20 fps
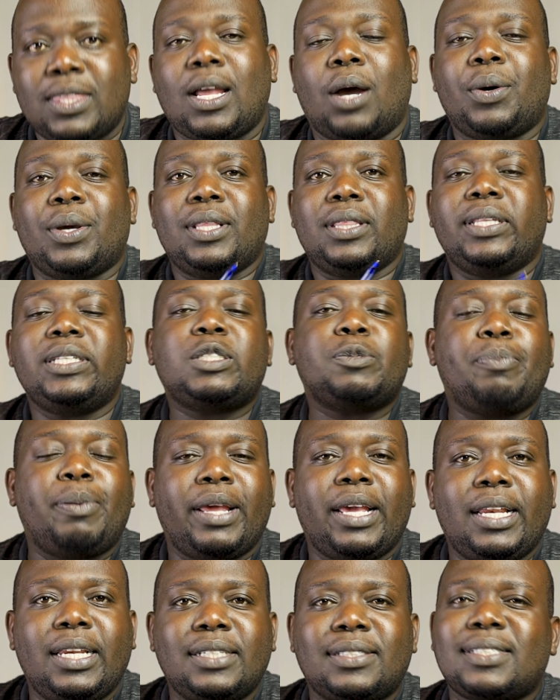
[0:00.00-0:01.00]
Now, in this
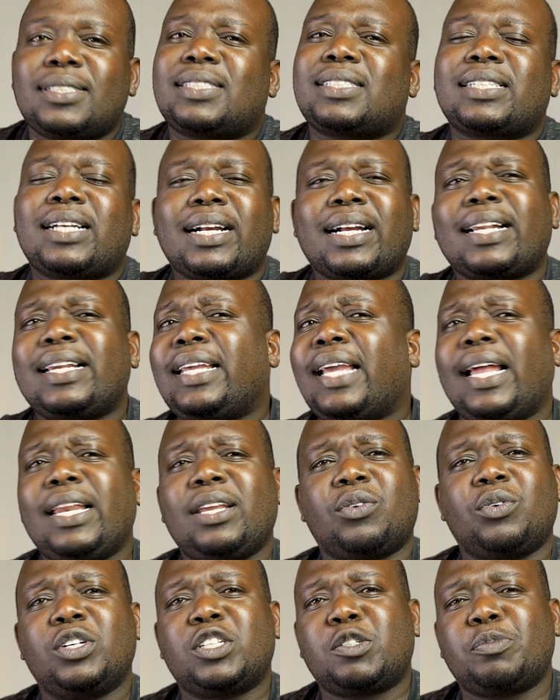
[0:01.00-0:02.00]
playlist, it's
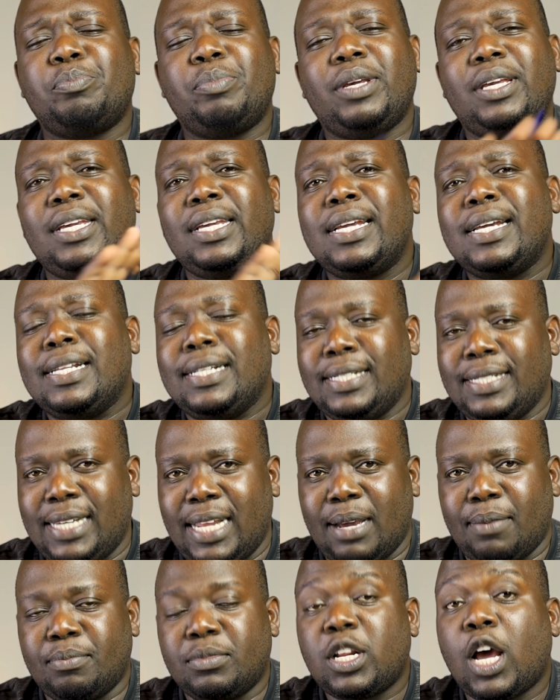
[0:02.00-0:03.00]
clearly going to be
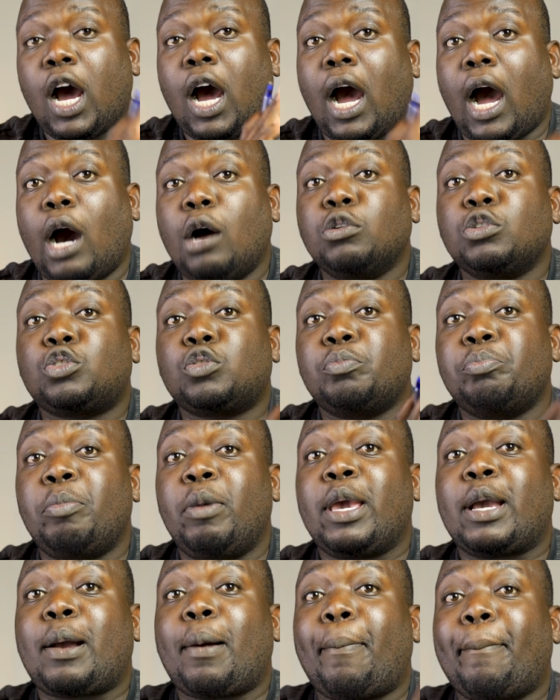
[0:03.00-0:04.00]
named How to
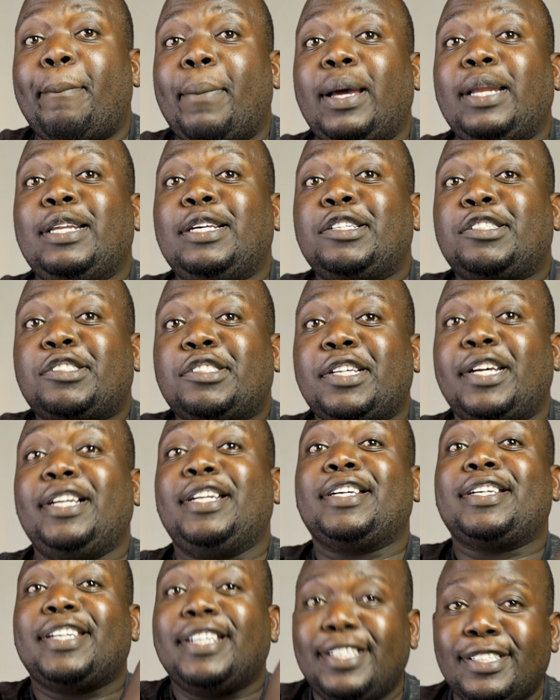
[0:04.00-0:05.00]
Make Money
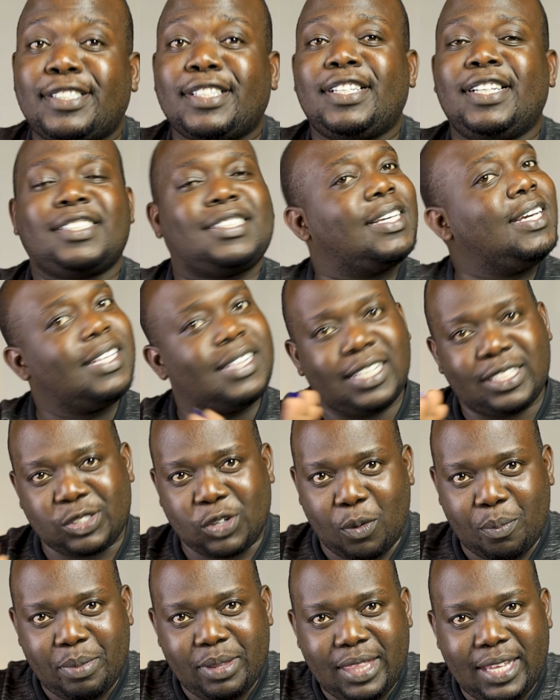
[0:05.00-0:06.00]
Selling Internet. That's
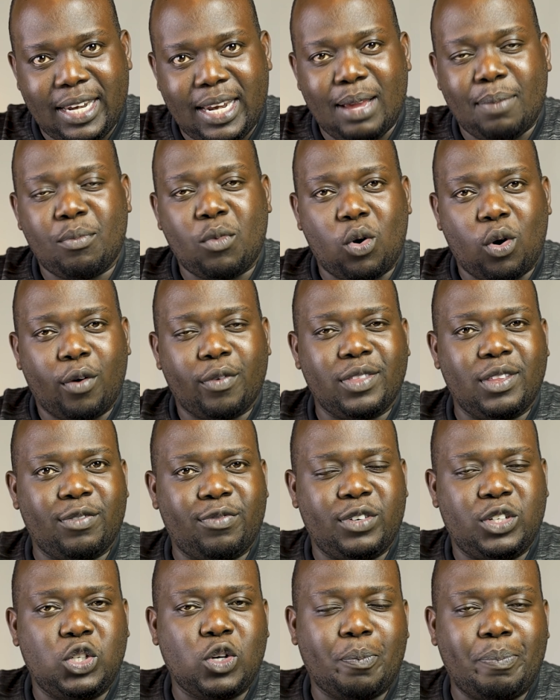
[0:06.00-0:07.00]
going to be the name of the
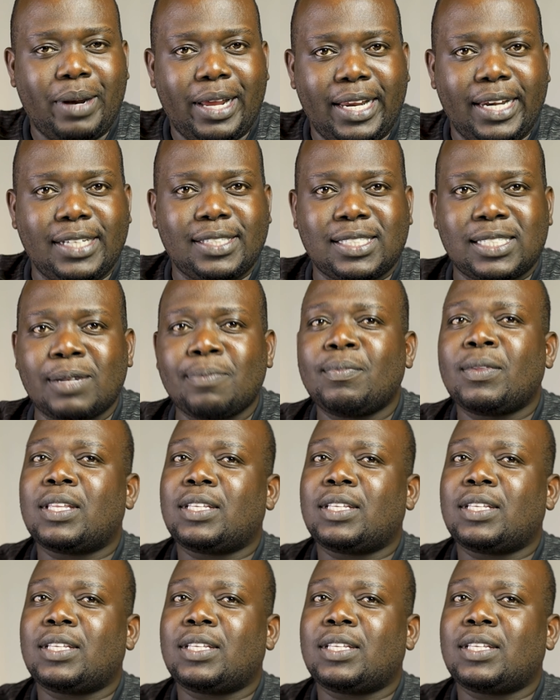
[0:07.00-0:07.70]
video playlist.